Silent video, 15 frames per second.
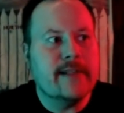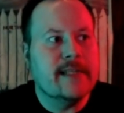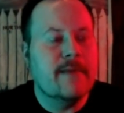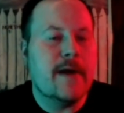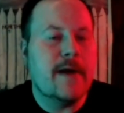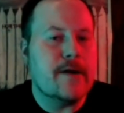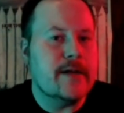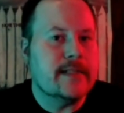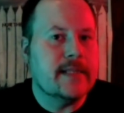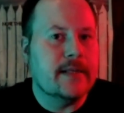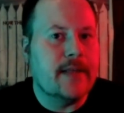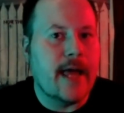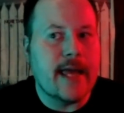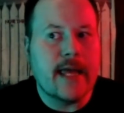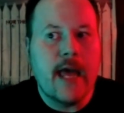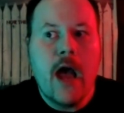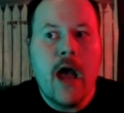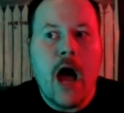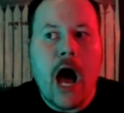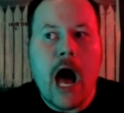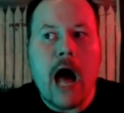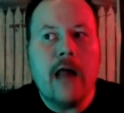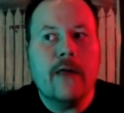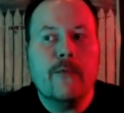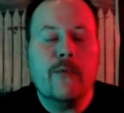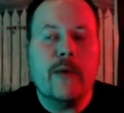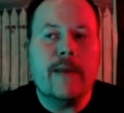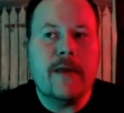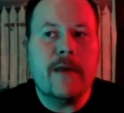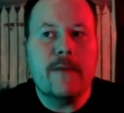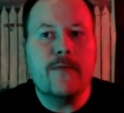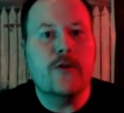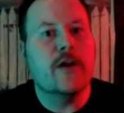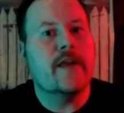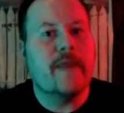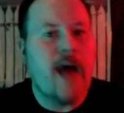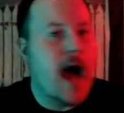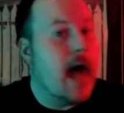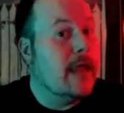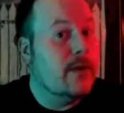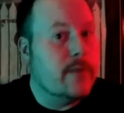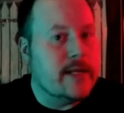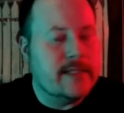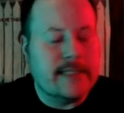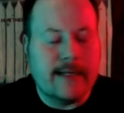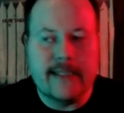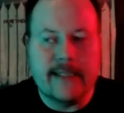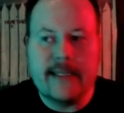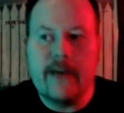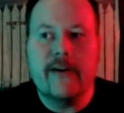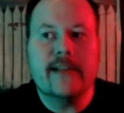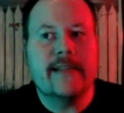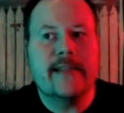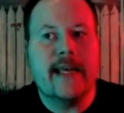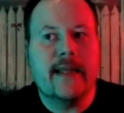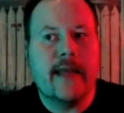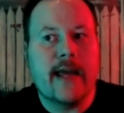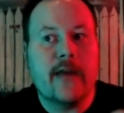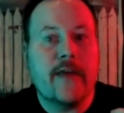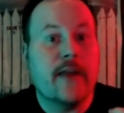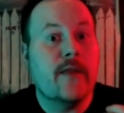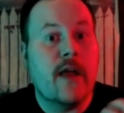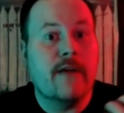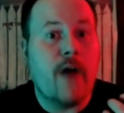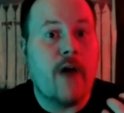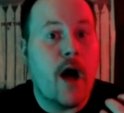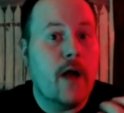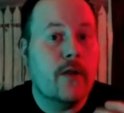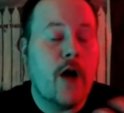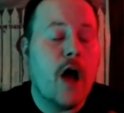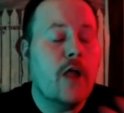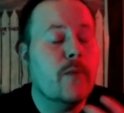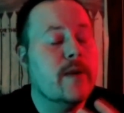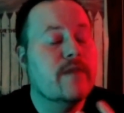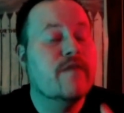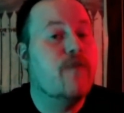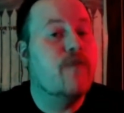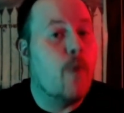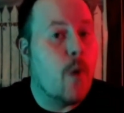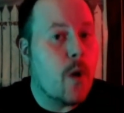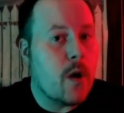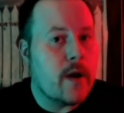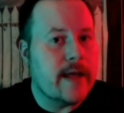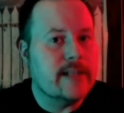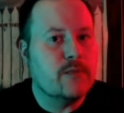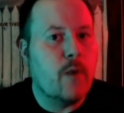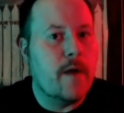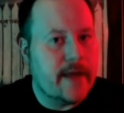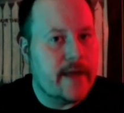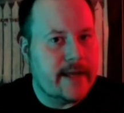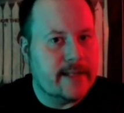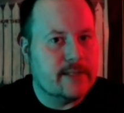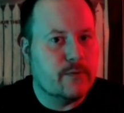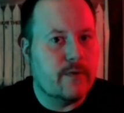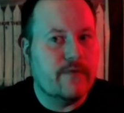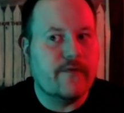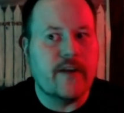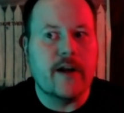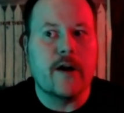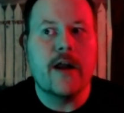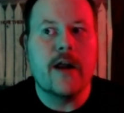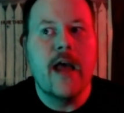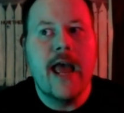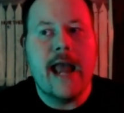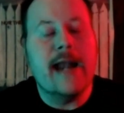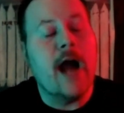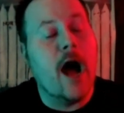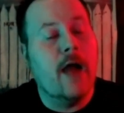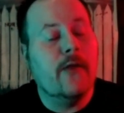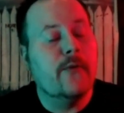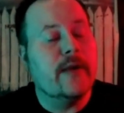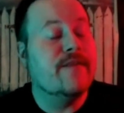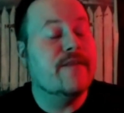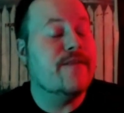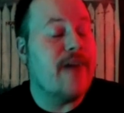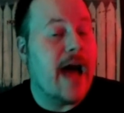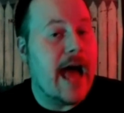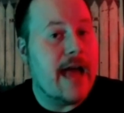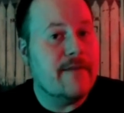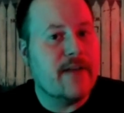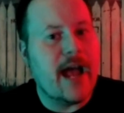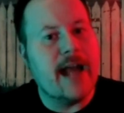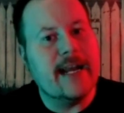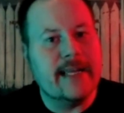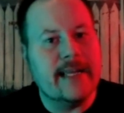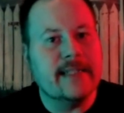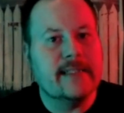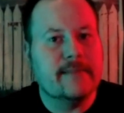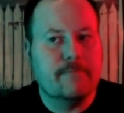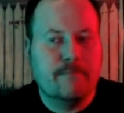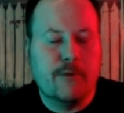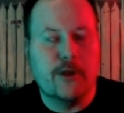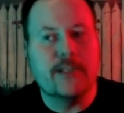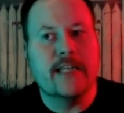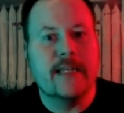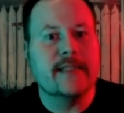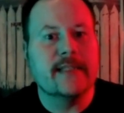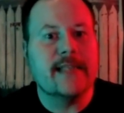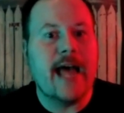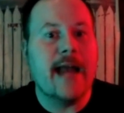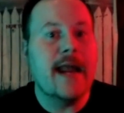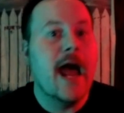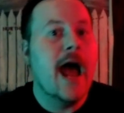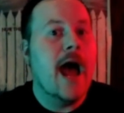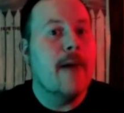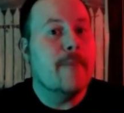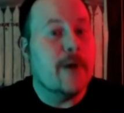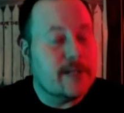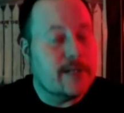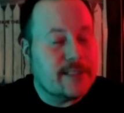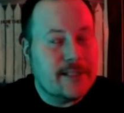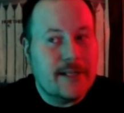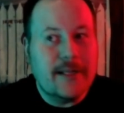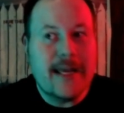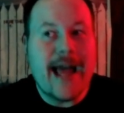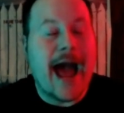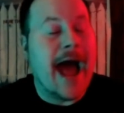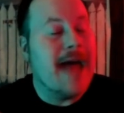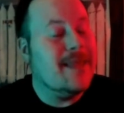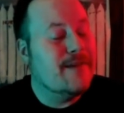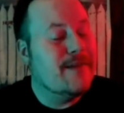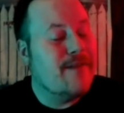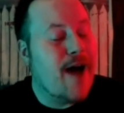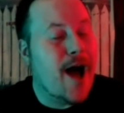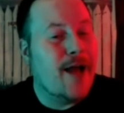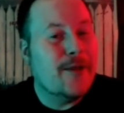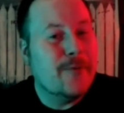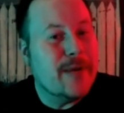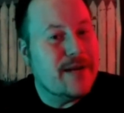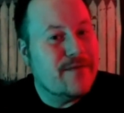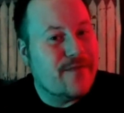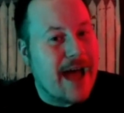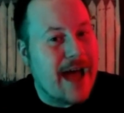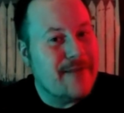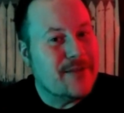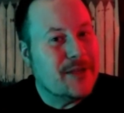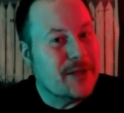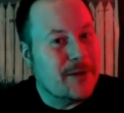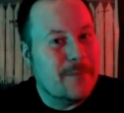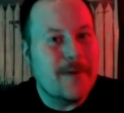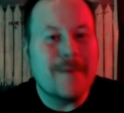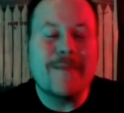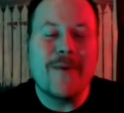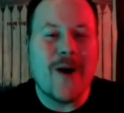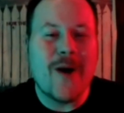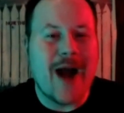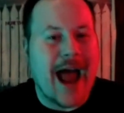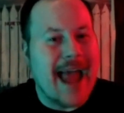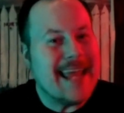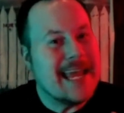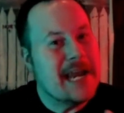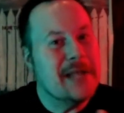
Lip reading: compare it to like when people look at the Halloween series, they always say like they love Halloween 4 is one that gets revered and Halloween 5 kind of gets put to the side. Personally, I love Halloween 5 a little bit more. I get a